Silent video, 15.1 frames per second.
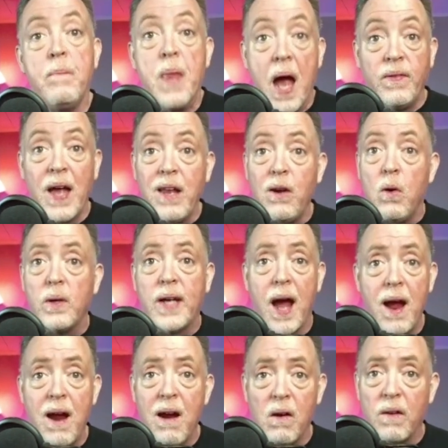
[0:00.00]
And they don't
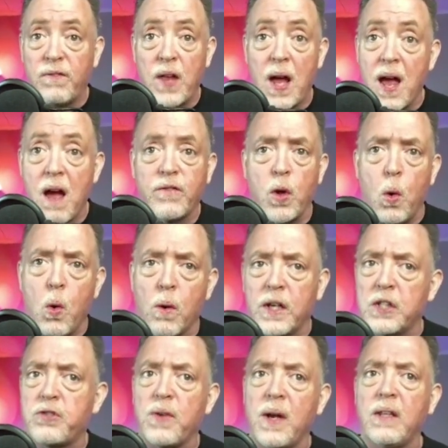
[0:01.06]
care if they have to
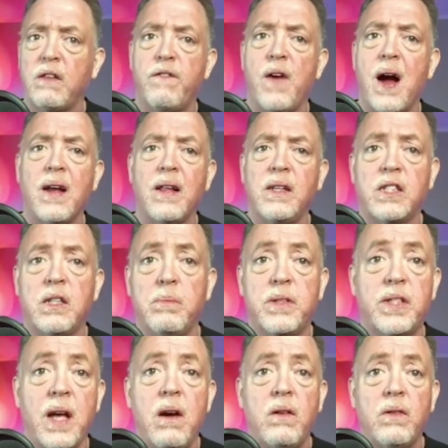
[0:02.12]
orchestrate the violence
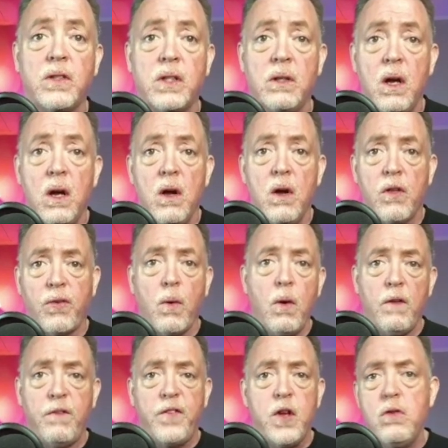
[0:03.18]
themselves and throw
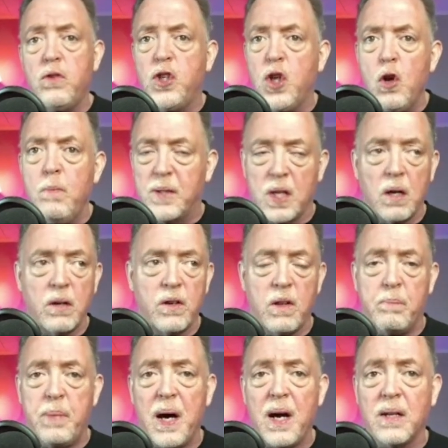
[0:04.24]
a few dupes under the
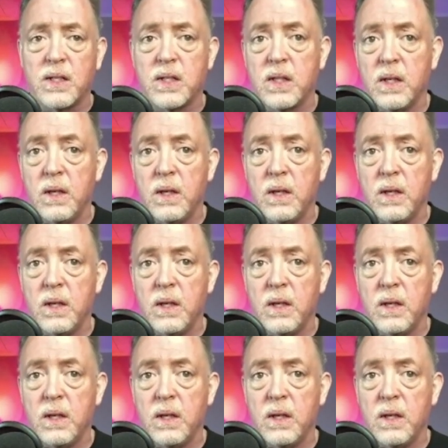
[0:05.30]
bus.